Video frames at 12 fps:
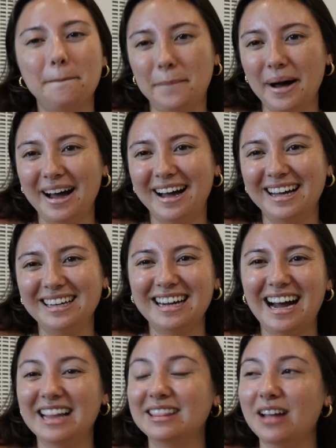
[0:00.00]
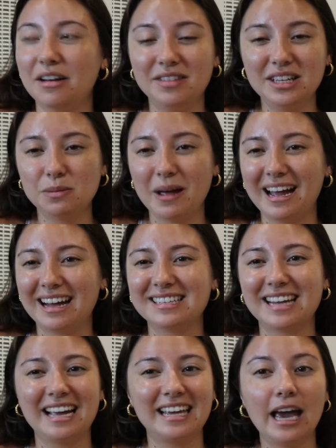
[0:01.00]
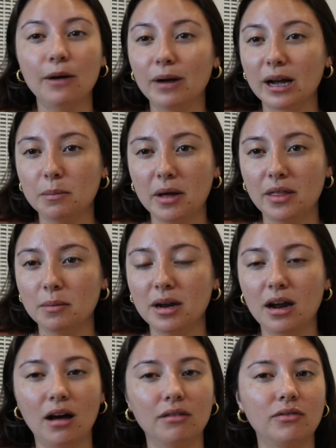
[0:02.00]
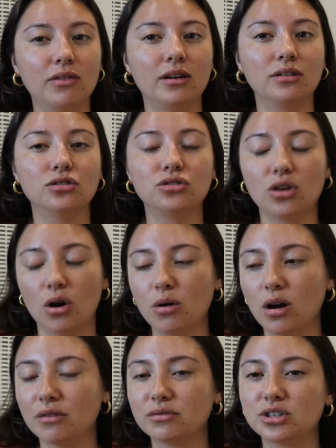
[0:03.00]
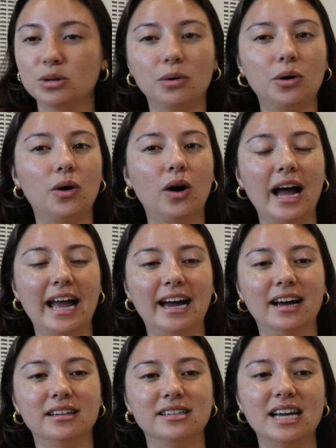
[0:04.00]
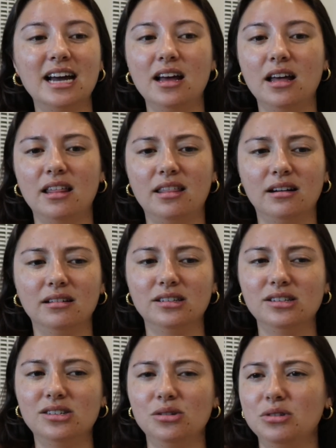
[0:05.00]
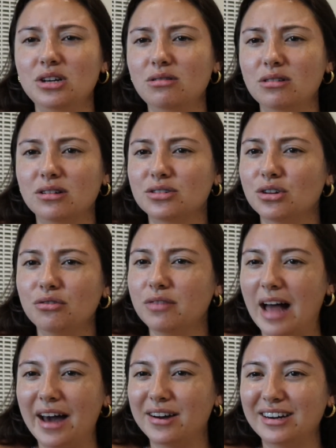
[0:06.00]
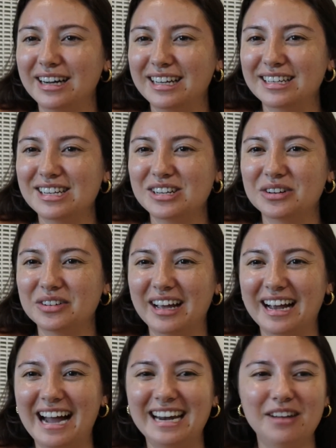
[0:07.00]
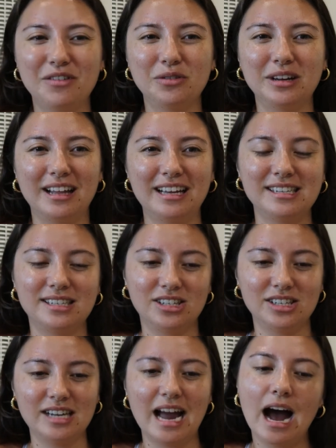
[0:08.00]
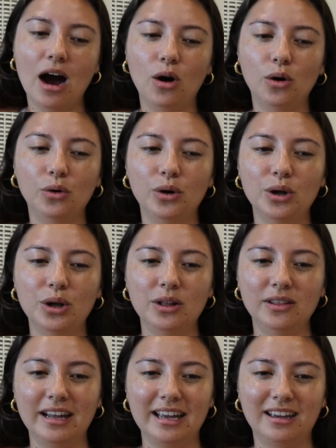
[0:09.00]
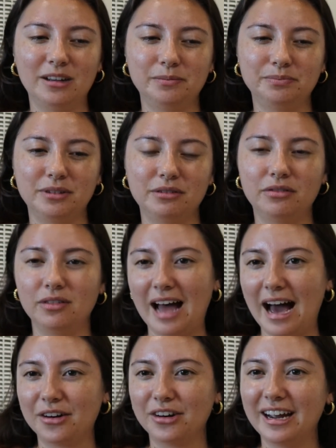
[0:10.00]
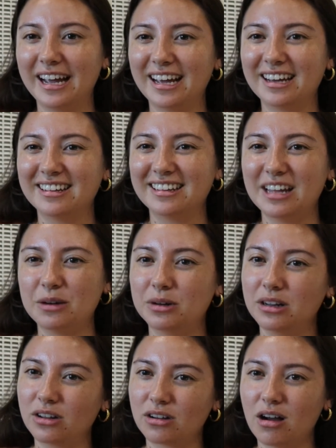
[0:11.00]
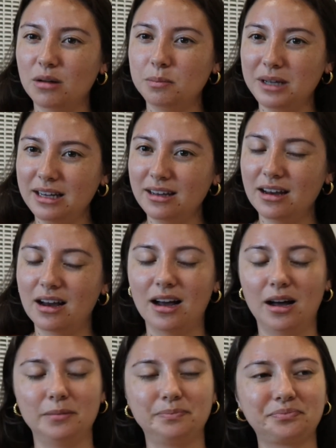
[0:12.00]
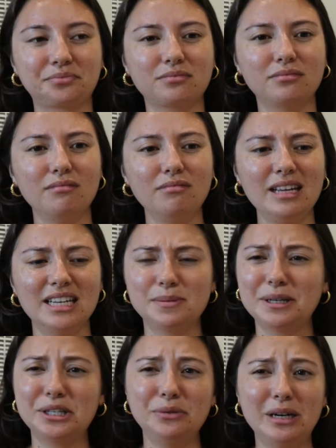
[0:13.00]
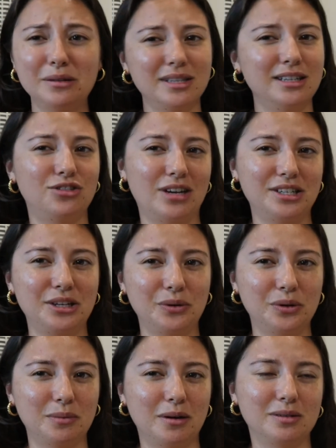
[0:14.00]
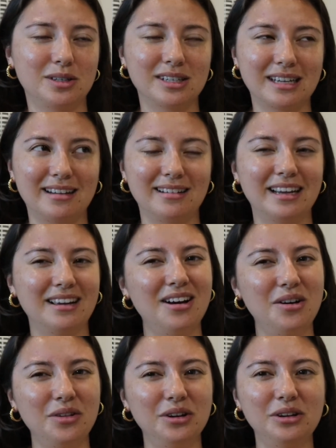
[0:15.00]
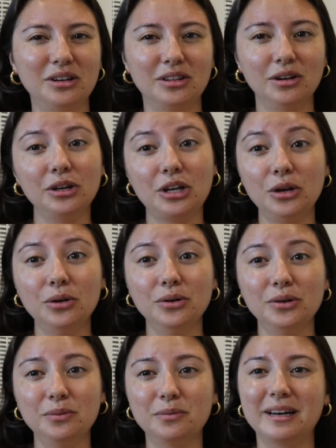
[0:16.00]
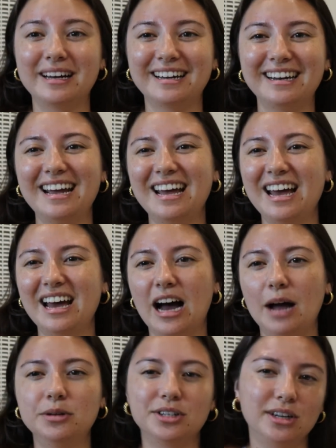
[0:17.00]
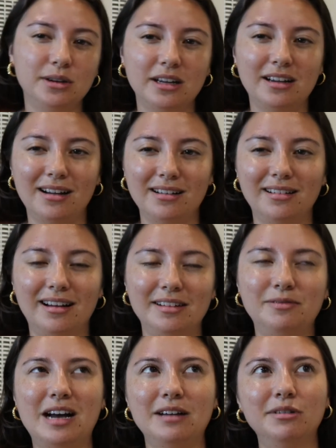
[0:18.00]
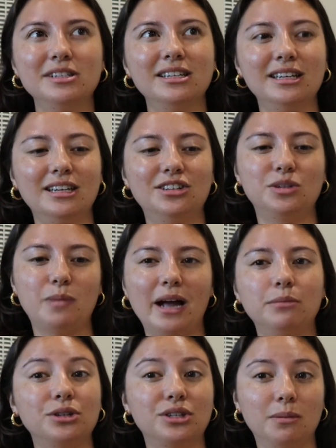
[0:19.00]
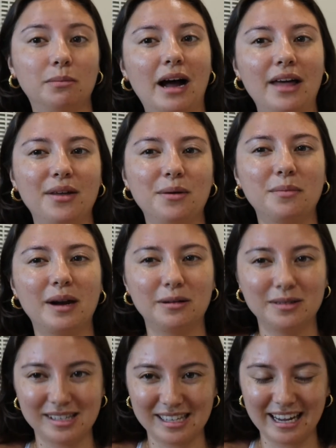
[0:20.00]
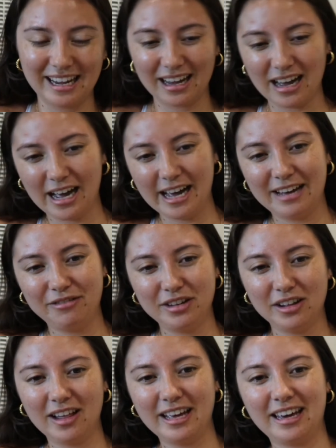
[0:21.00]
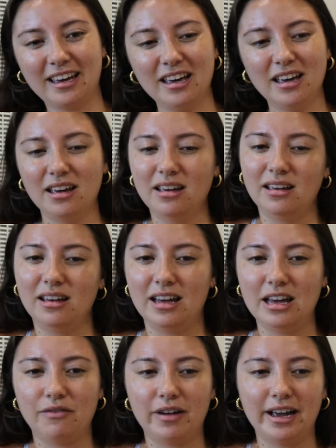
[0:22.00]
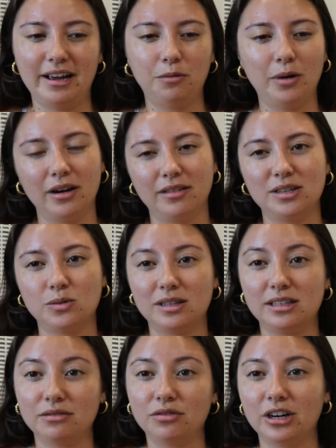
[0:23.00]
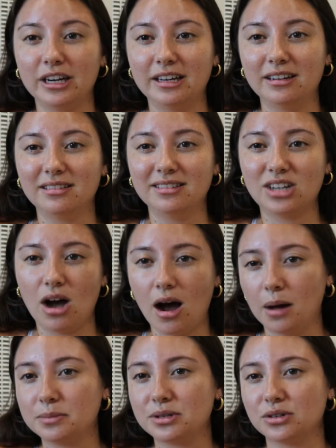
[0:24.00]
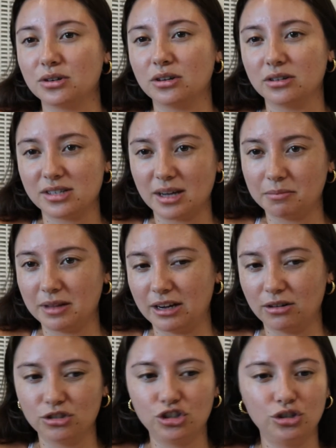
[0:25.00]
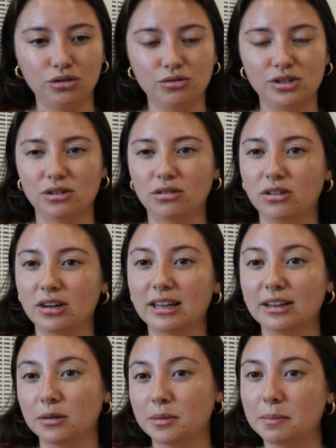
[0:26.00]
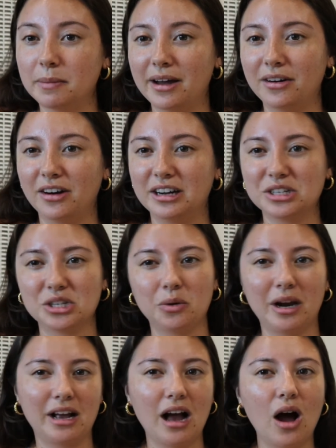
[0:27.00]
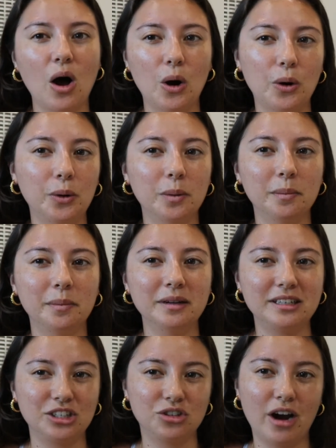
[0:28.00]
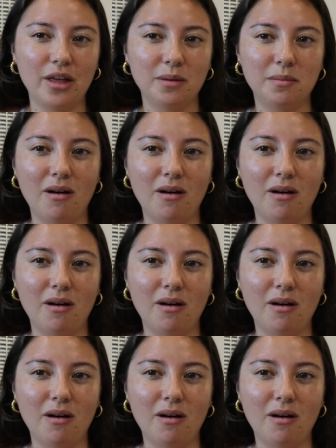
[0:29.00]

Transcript: But I love these pants. I can't recommend them enough. They're so comfortable and they're just so cute and they're so flattering too. Like I never realized just how like flattering they would look on me. Um, especially when I was in the dressing room, I was just kind of like, oh, they're, they're cute, but I'm just gonna, I, I wasn't gonna just buy them just to buy them, but I was like, I feel like if I wear these with different tops or something or shoes, it'll look a little bit better. And so when I got home to try them